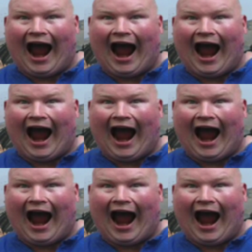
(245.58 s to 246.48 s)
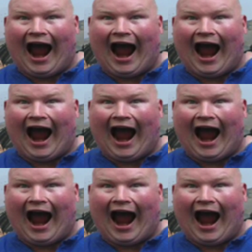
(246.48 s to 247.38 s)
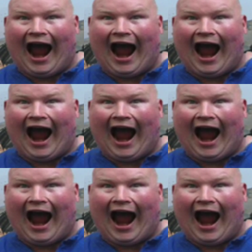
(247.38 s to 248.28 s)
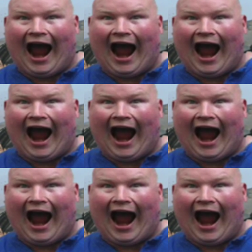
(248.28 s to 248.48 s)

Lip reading: This is a still picture; no speech is visible.